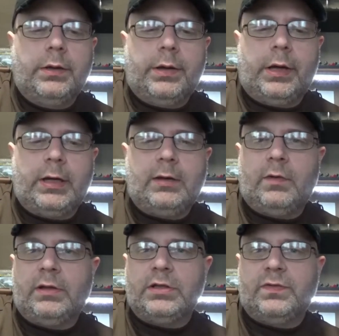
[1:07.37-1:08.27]

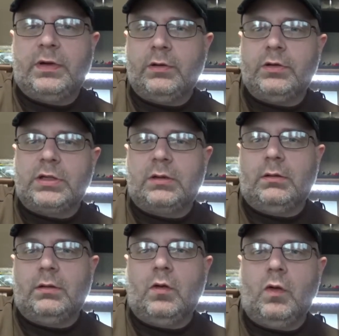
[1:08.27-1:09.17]
Anyway, this video is
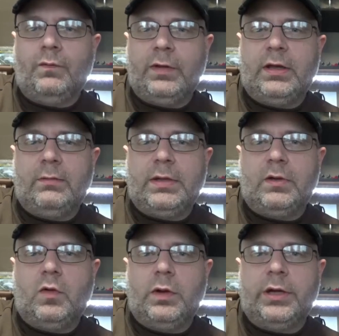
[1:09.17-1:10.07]
hopefully going to be
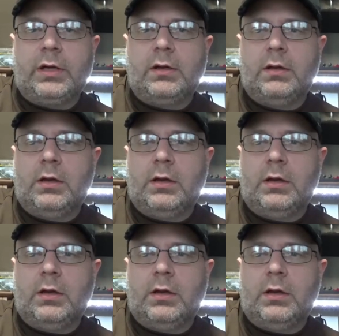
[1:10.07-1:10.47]
quick.